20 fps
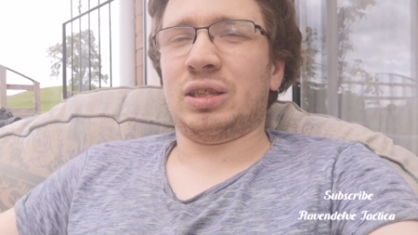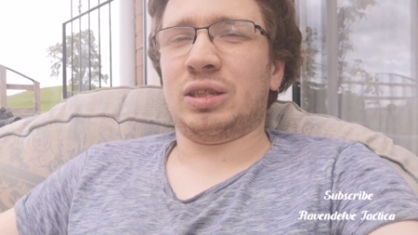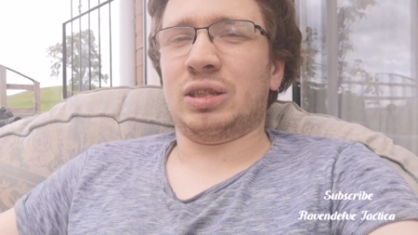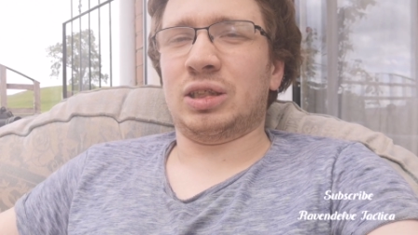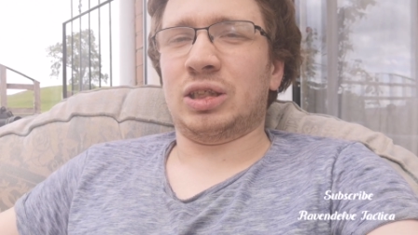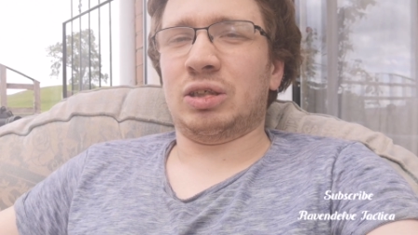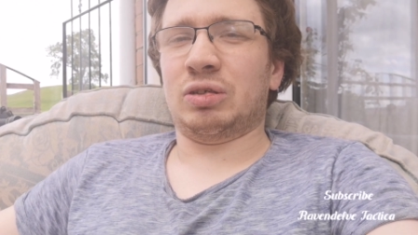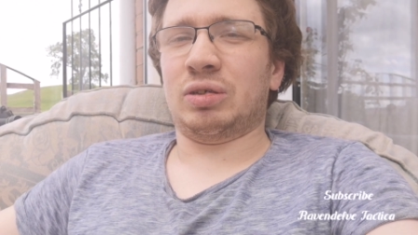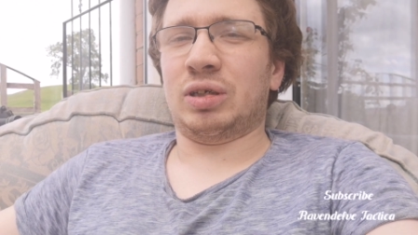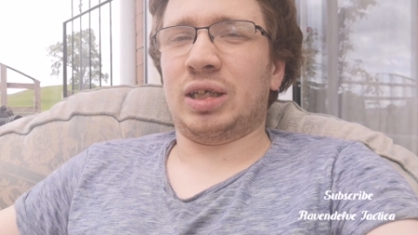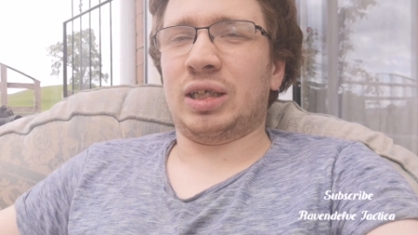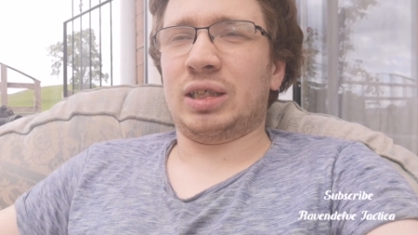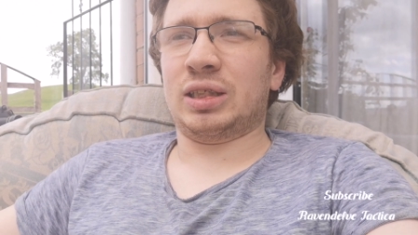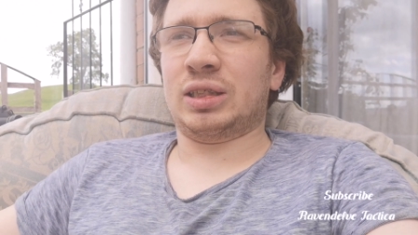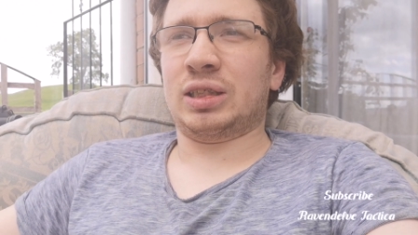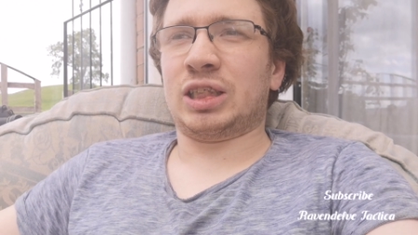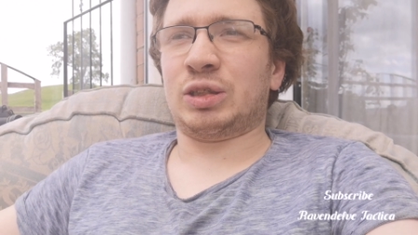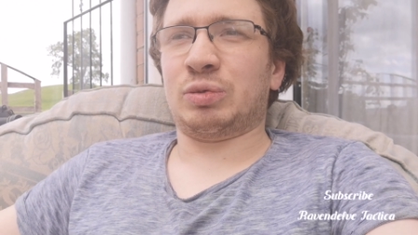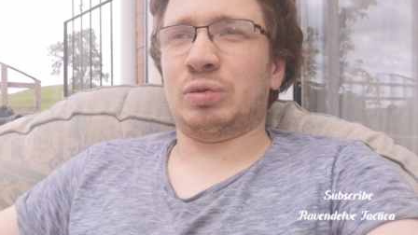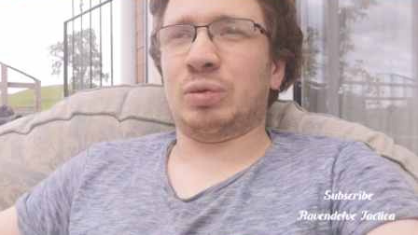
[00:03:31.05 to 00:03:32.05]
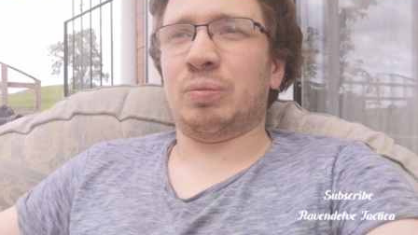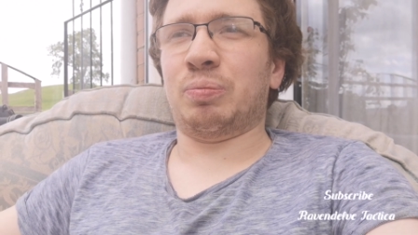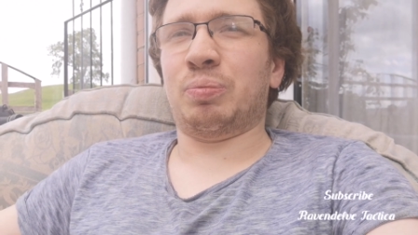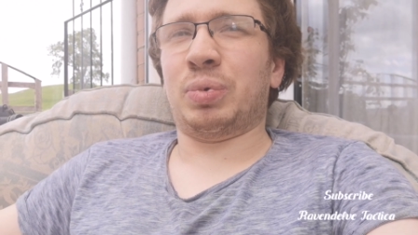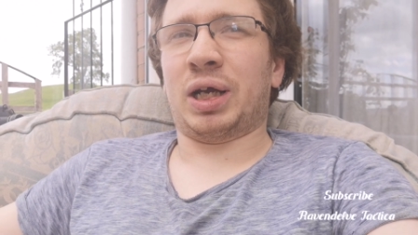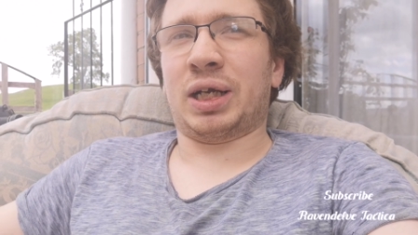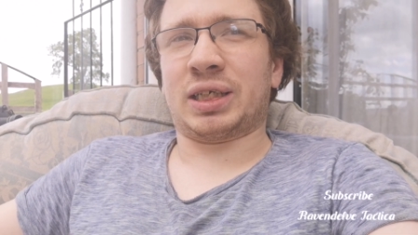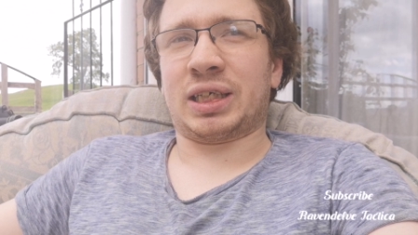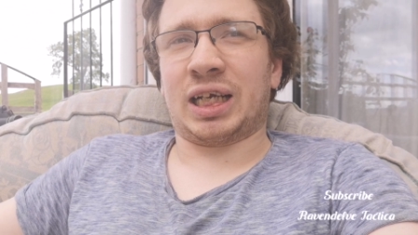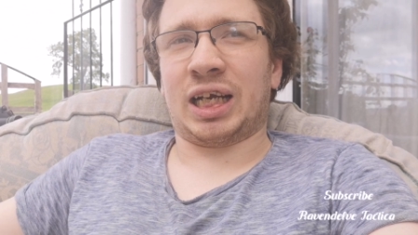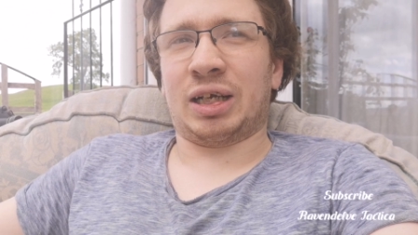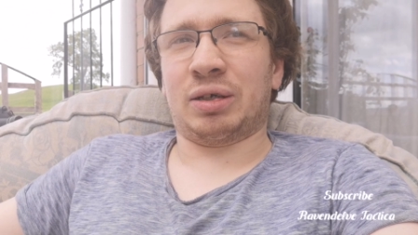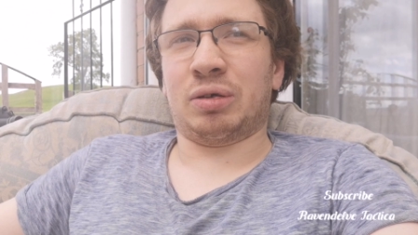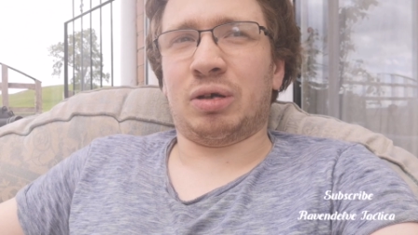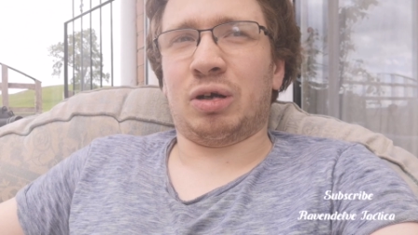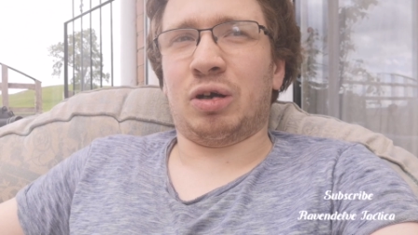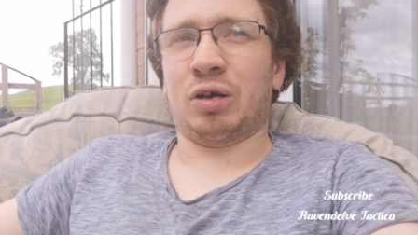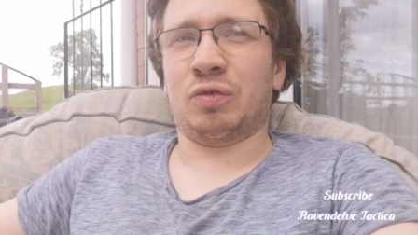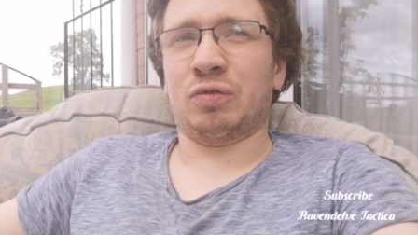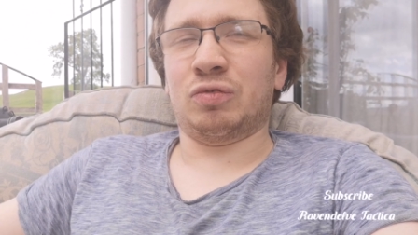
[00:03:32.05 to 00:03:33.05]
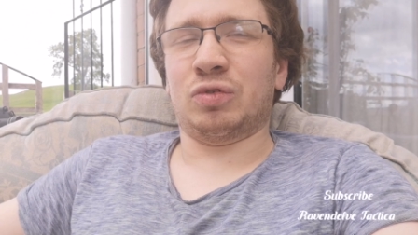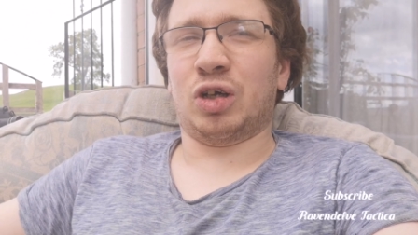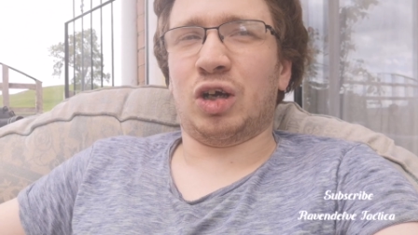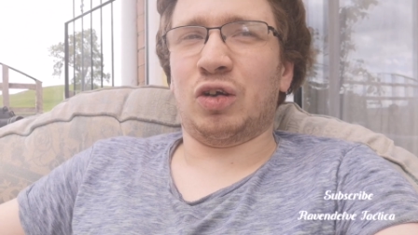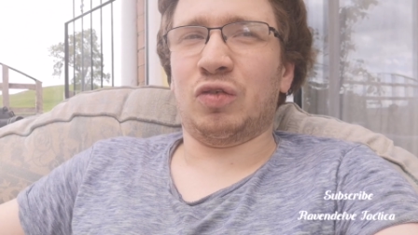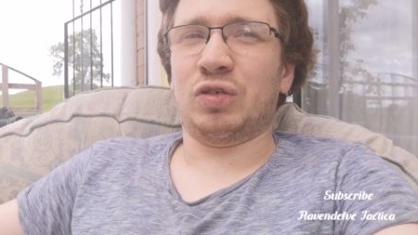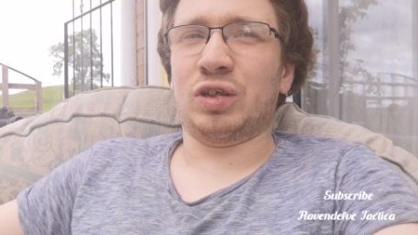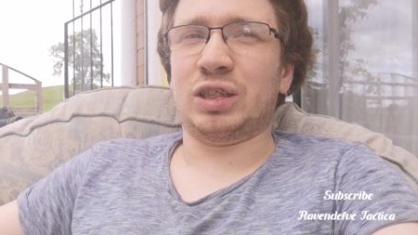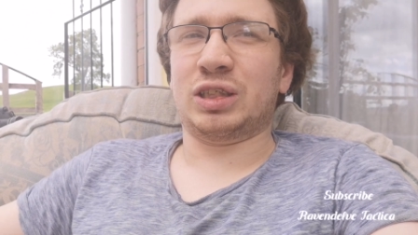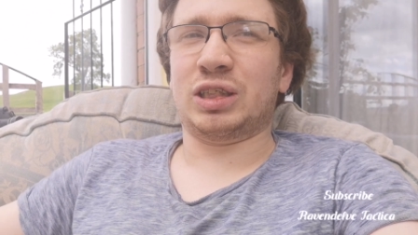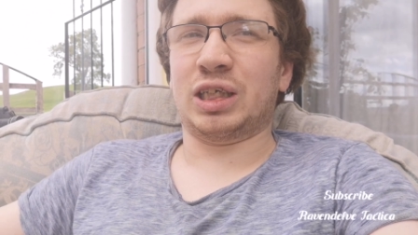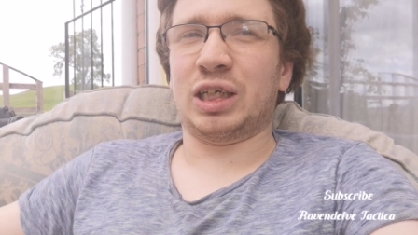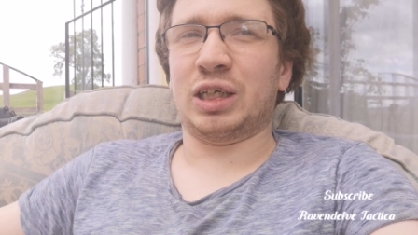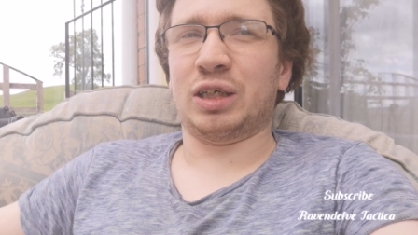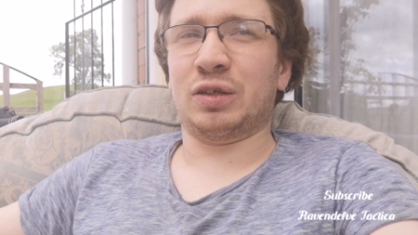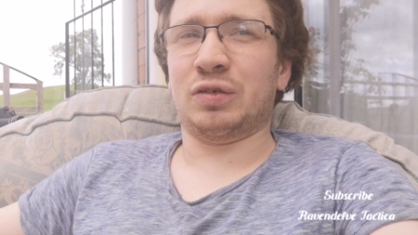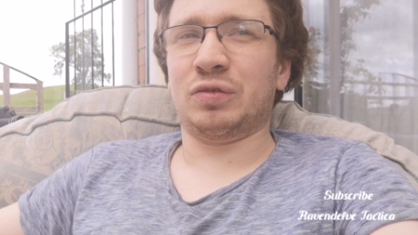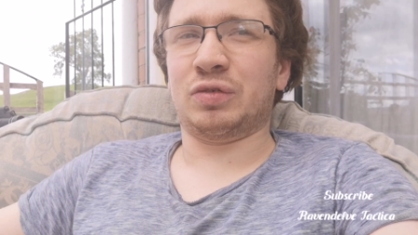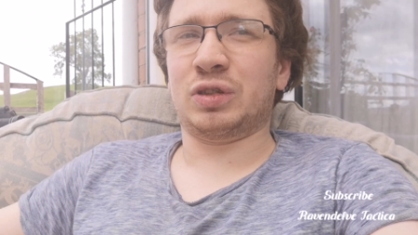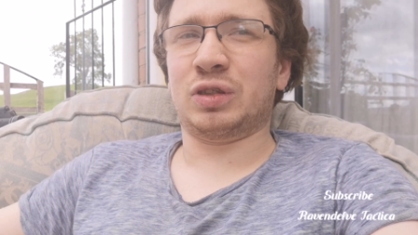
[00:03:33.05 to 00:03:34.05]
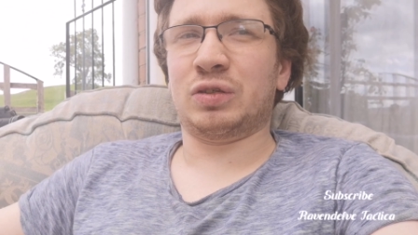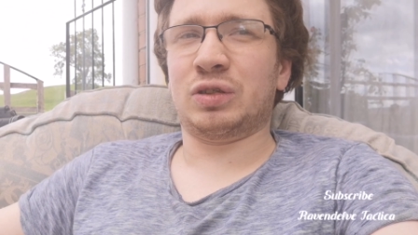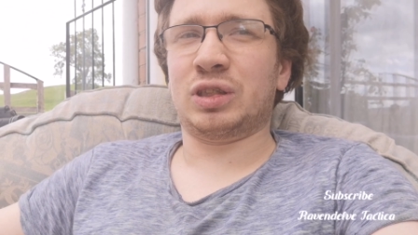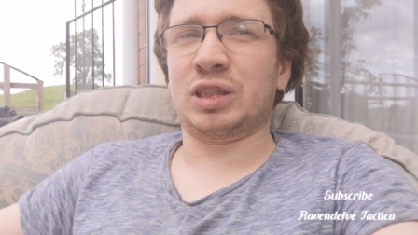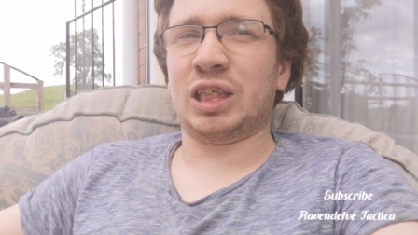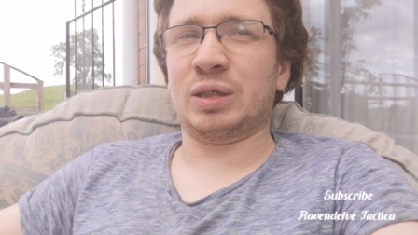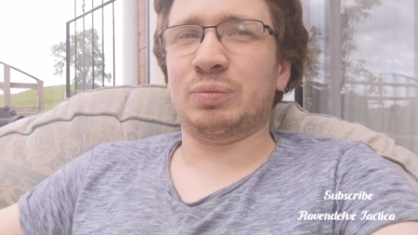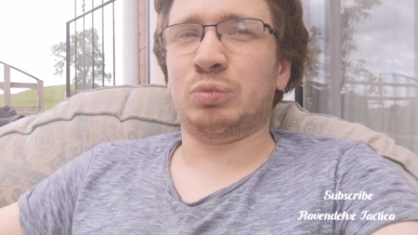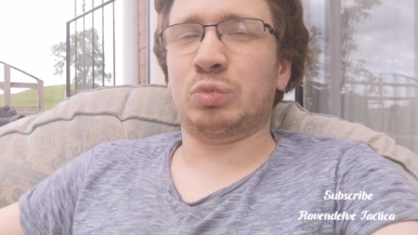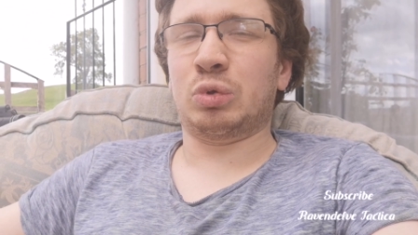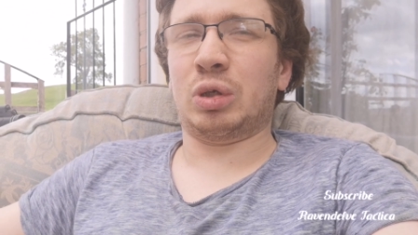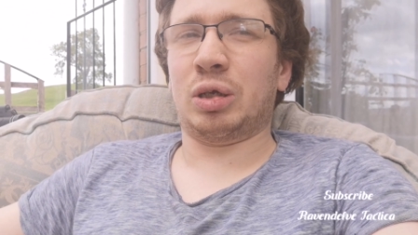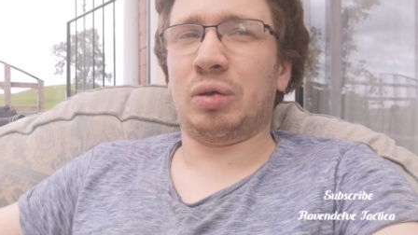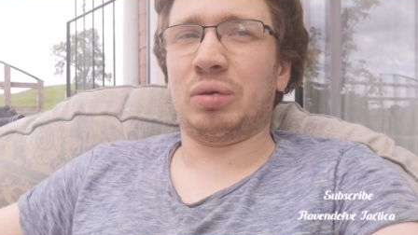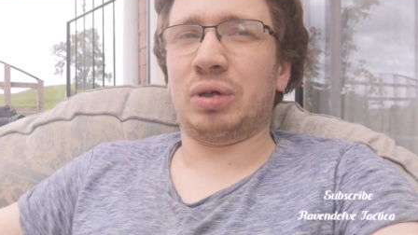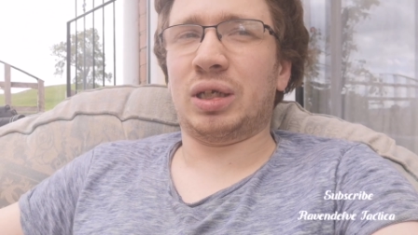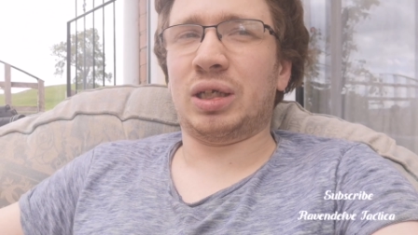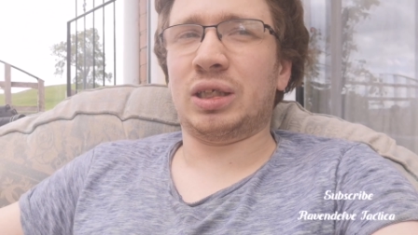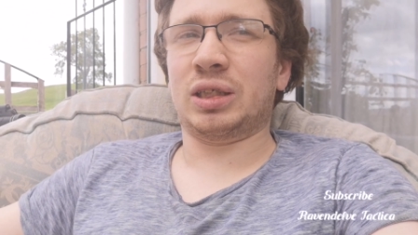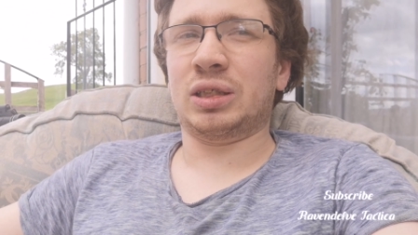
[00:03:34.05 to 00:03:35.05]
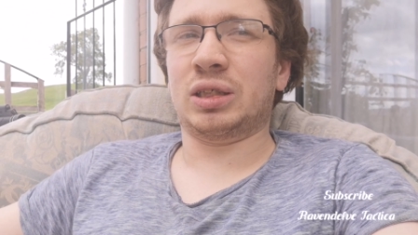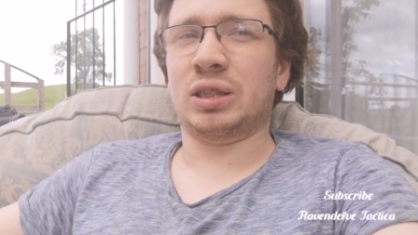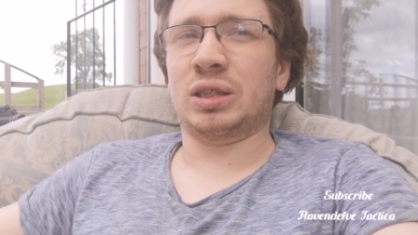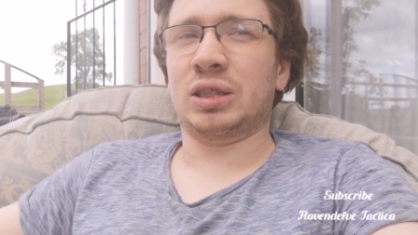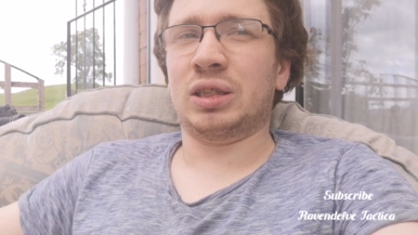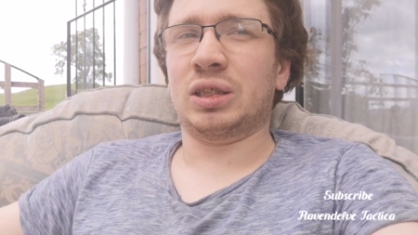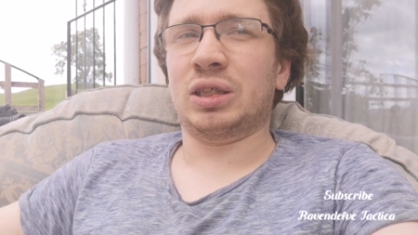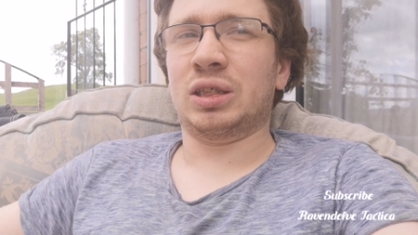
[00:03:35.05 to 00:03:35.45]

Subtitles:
units coming back out off the shelves temporarily,